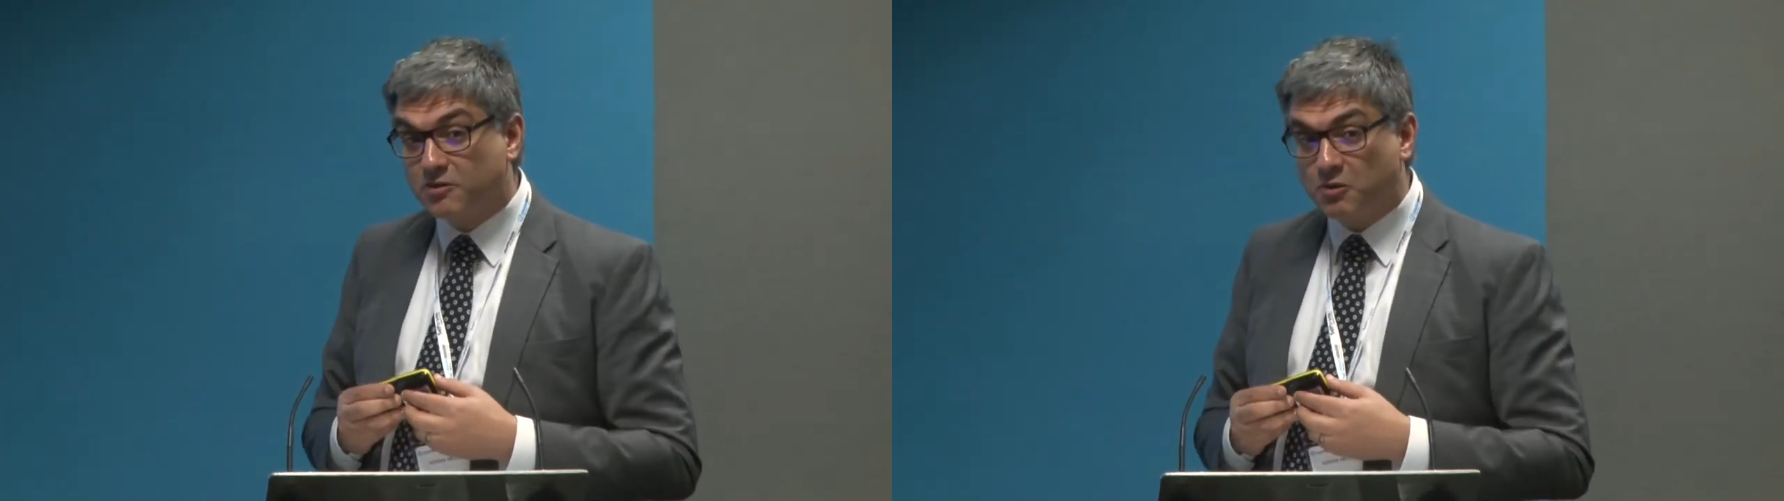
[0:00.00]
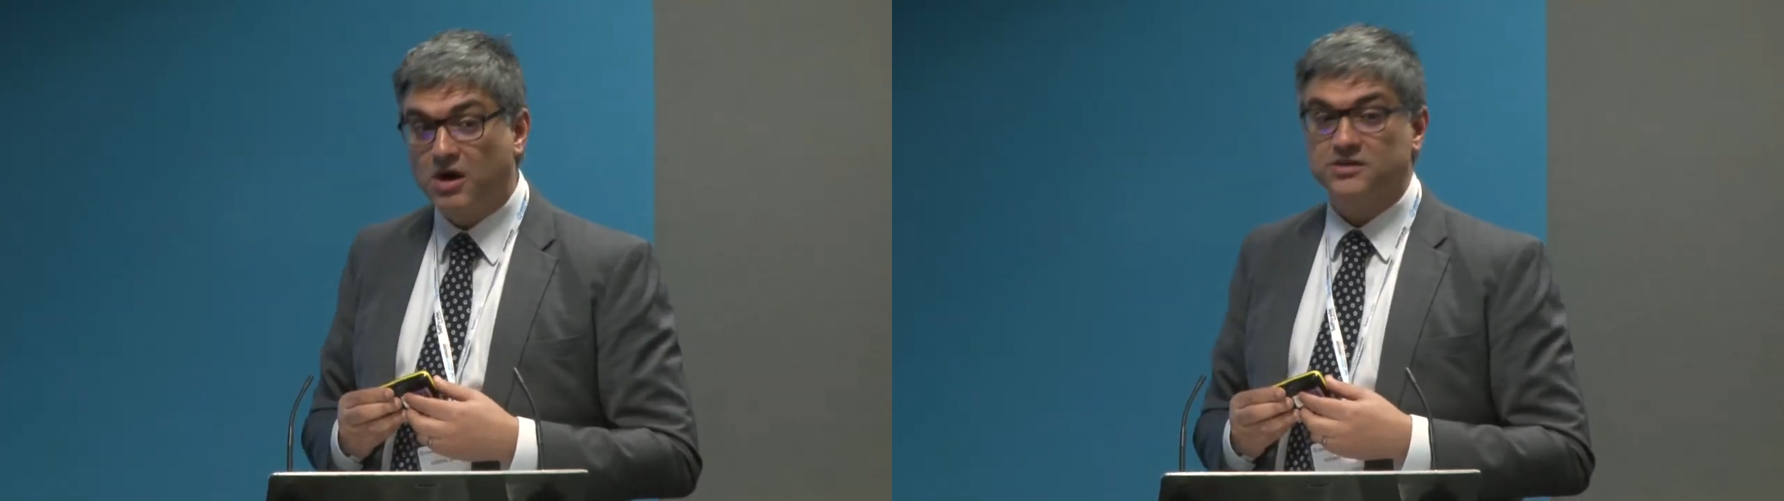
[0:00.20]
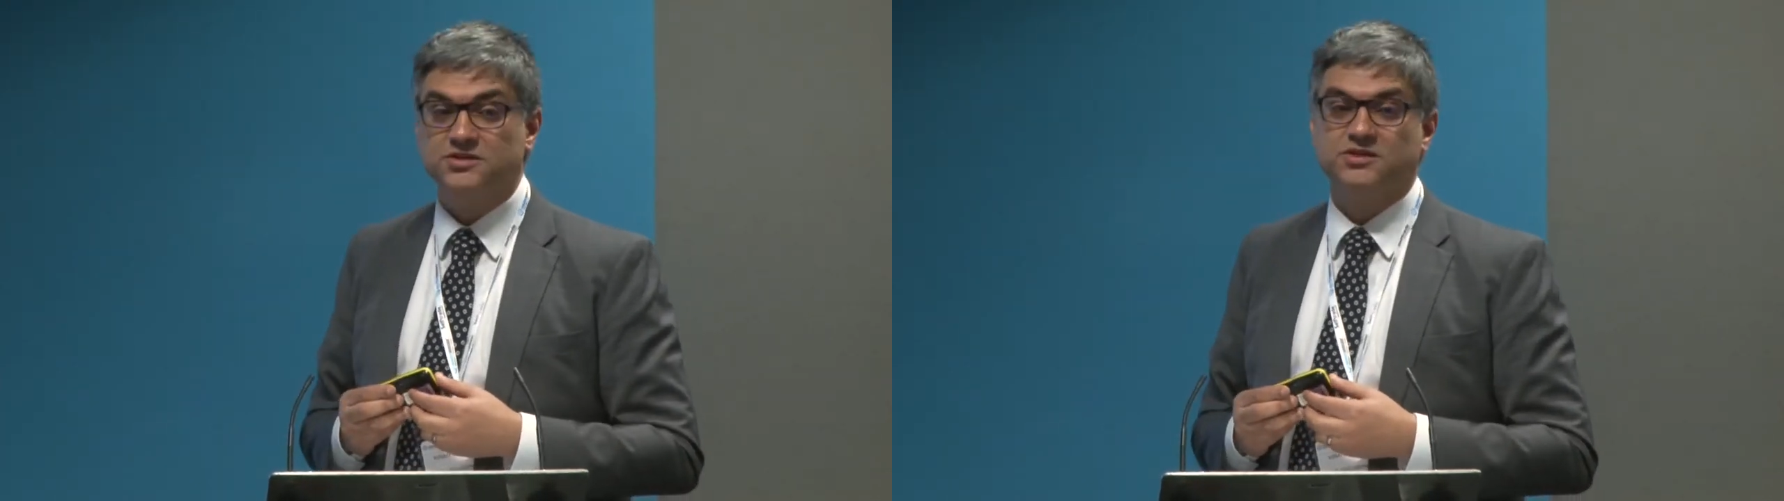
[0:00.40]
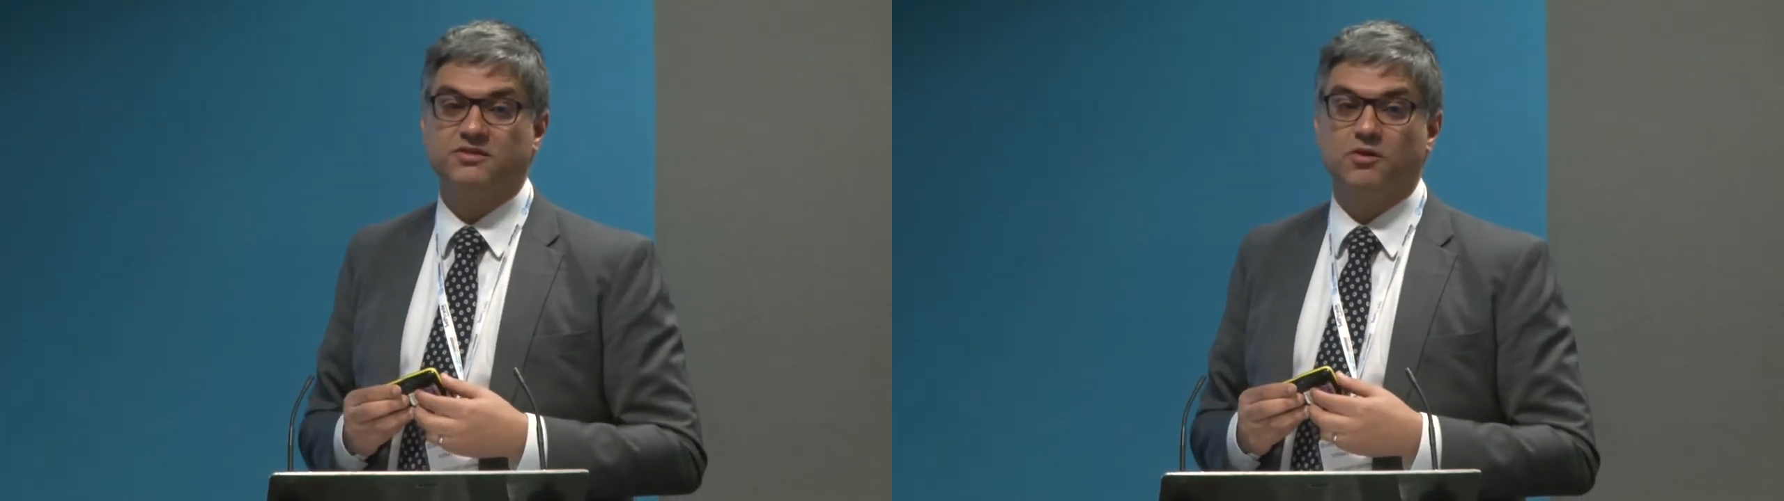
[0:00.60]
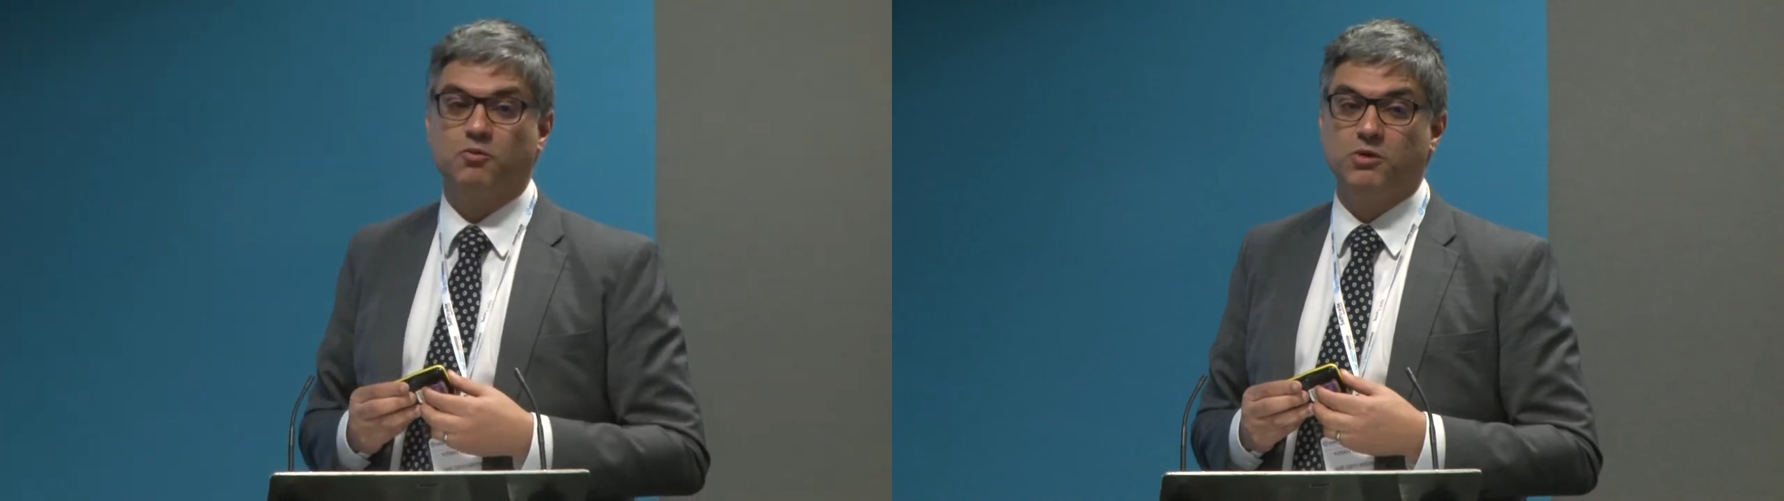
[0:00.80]
the
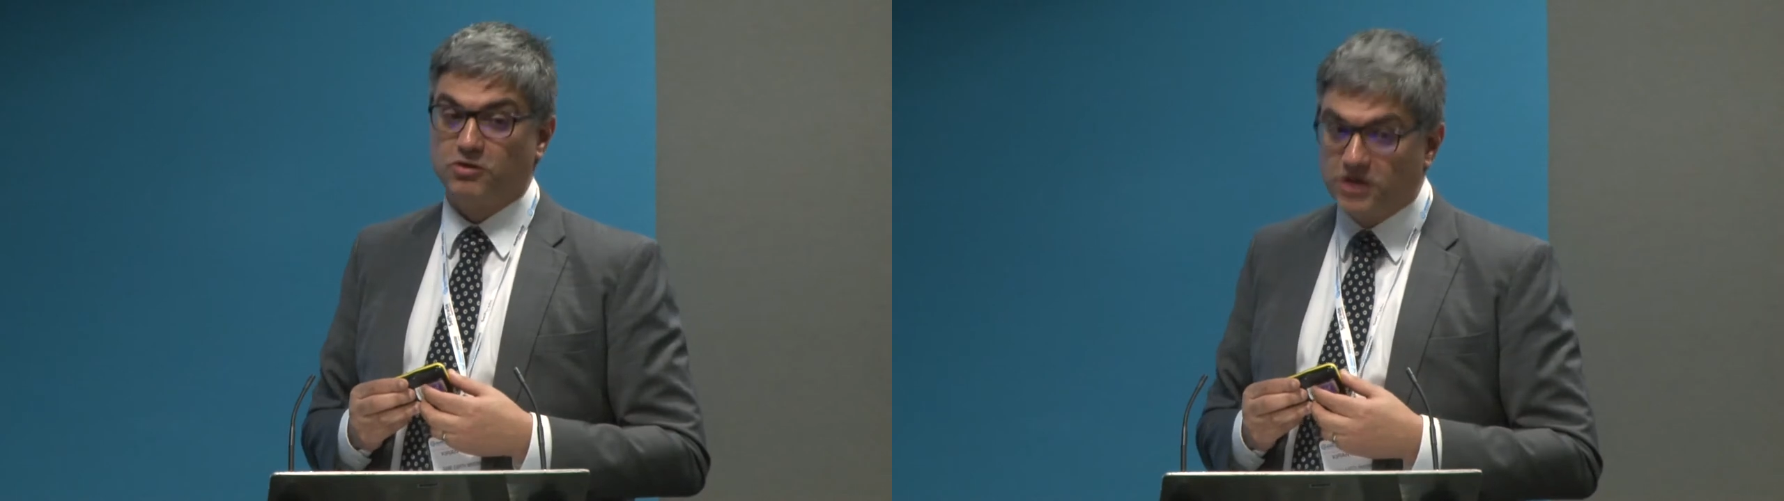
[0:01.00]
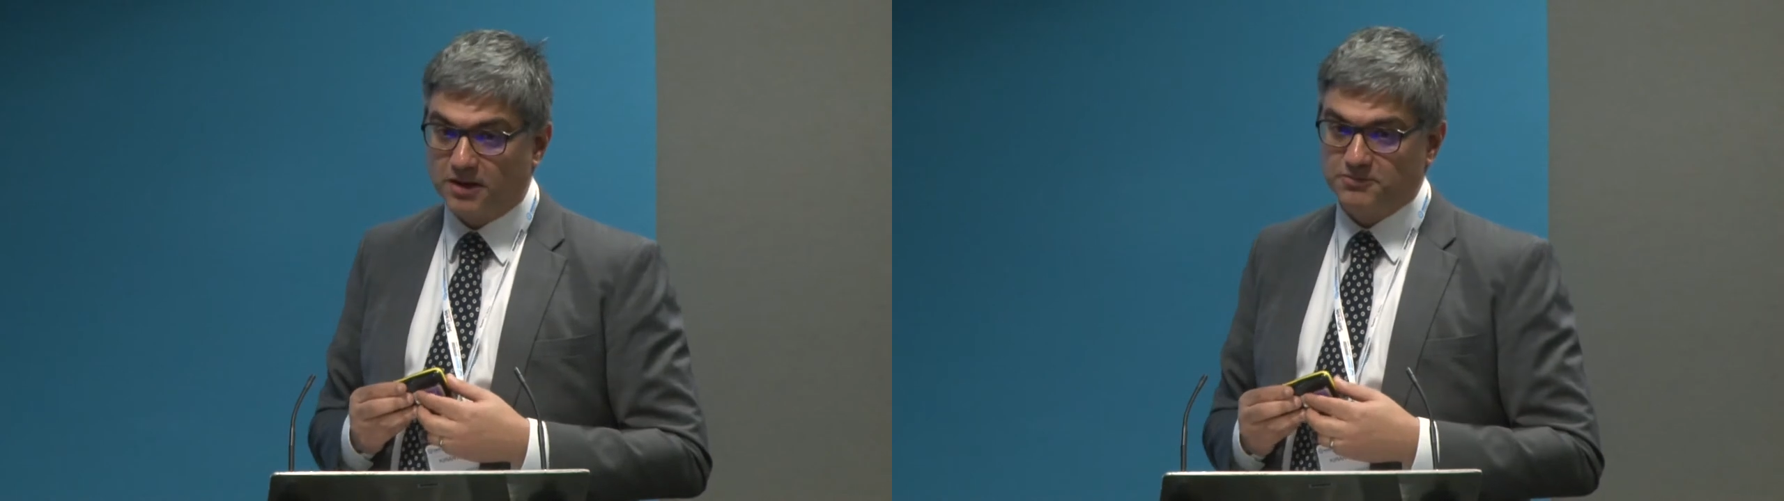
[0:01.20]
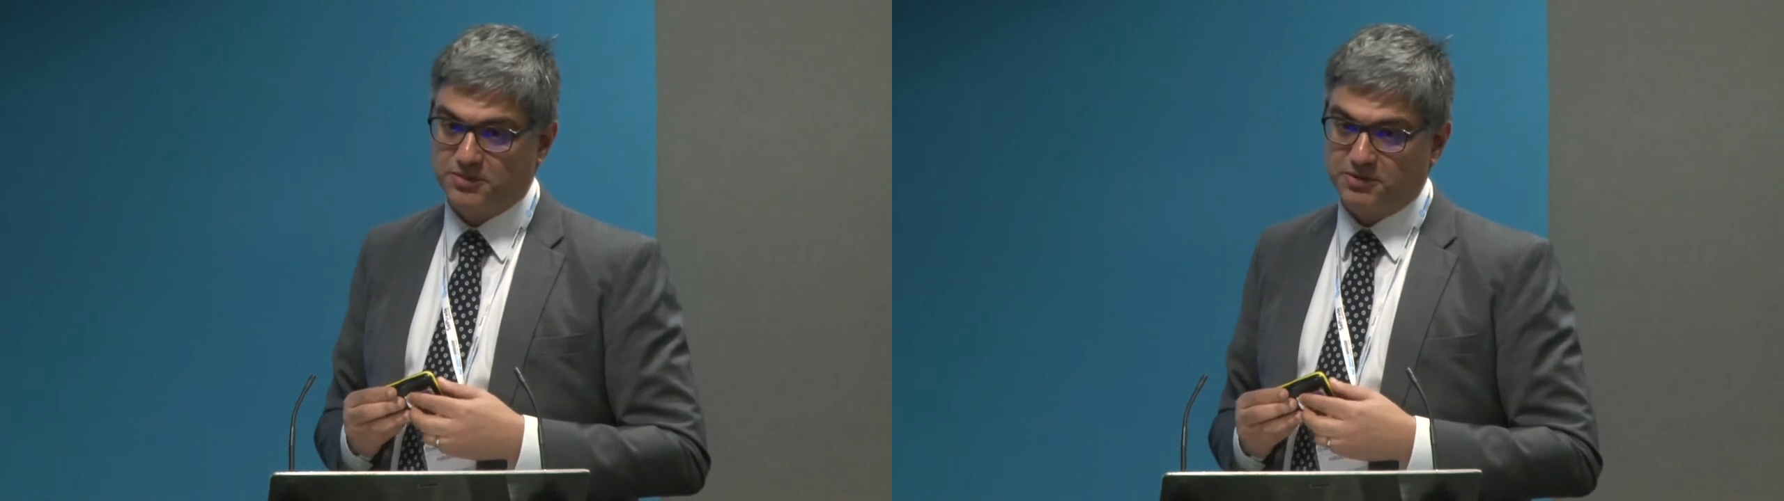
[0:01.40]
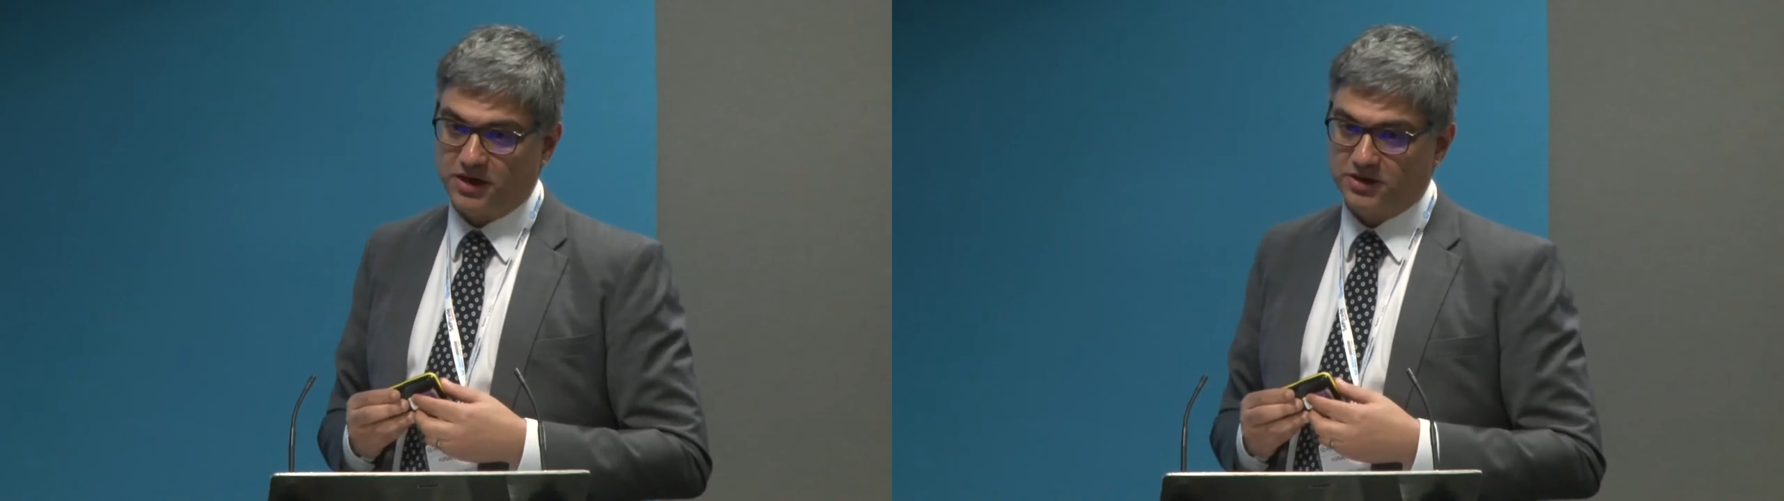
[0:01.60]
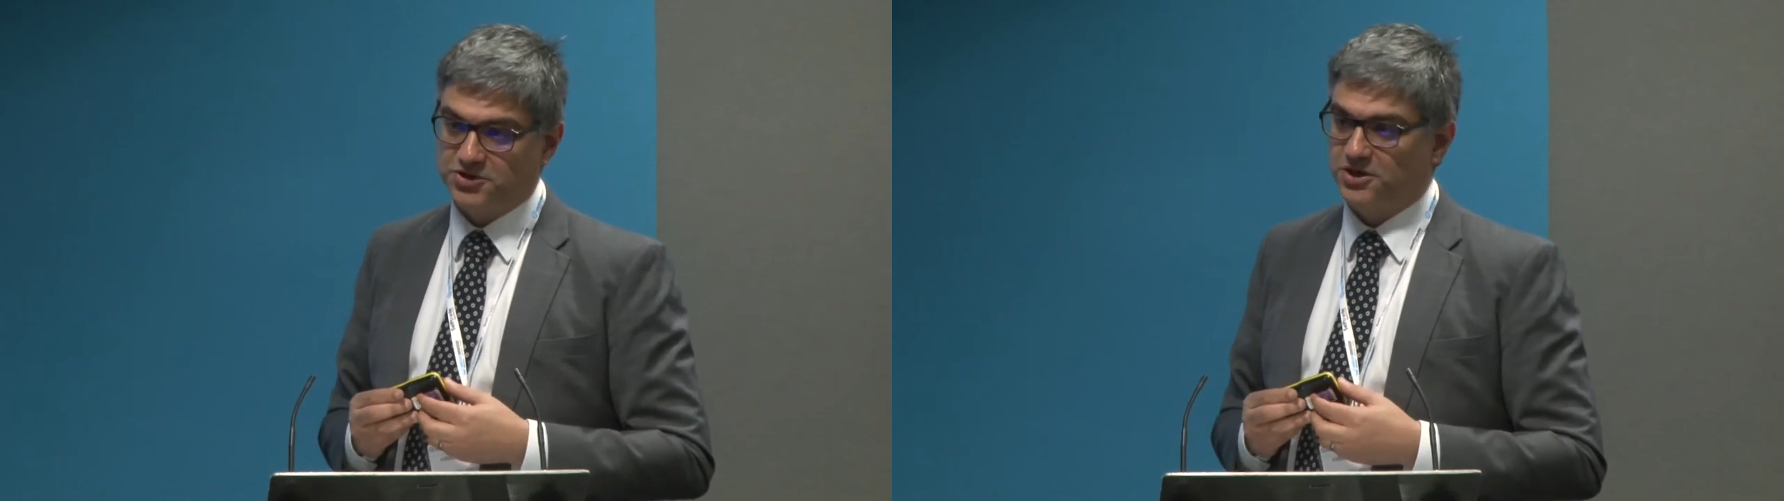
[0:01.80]
ones that will come to
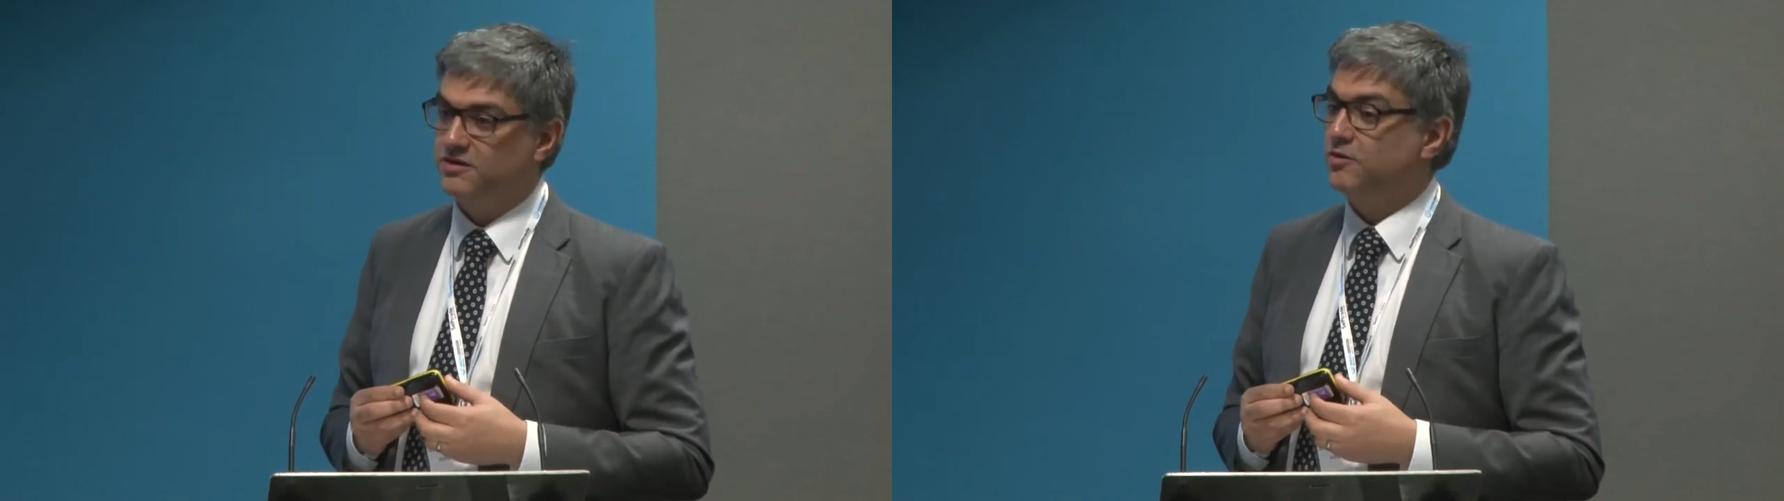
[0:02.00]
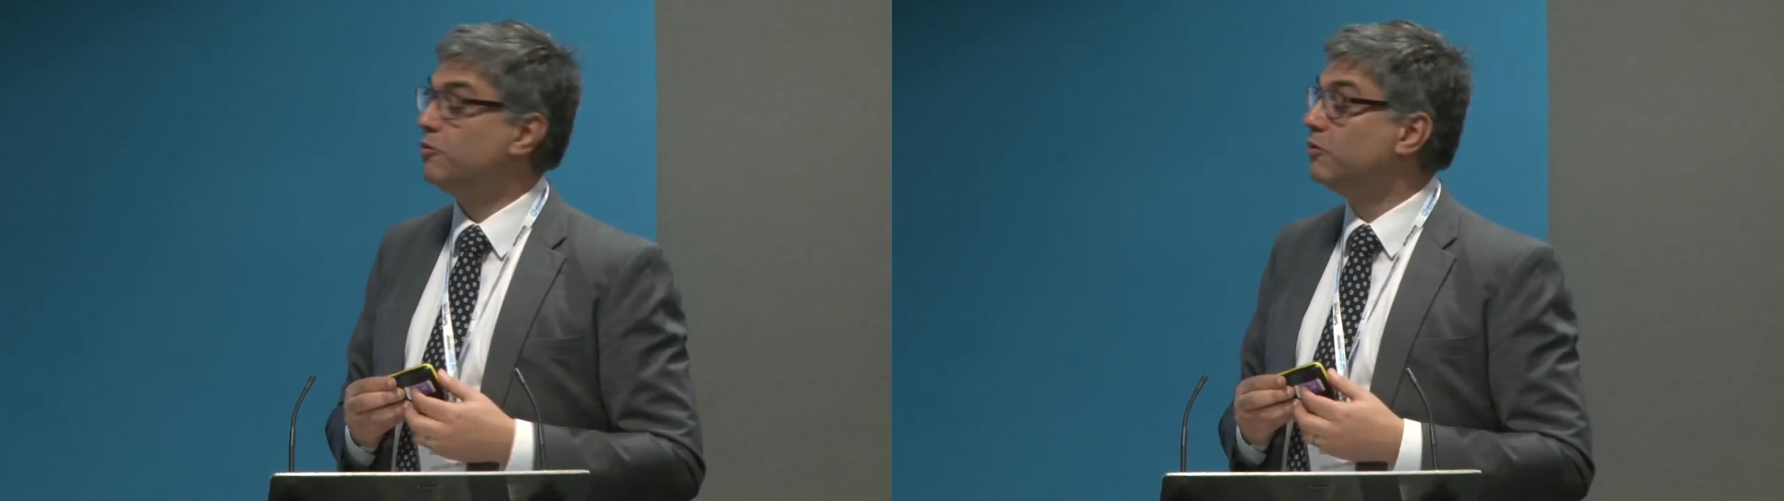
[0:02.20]
production, that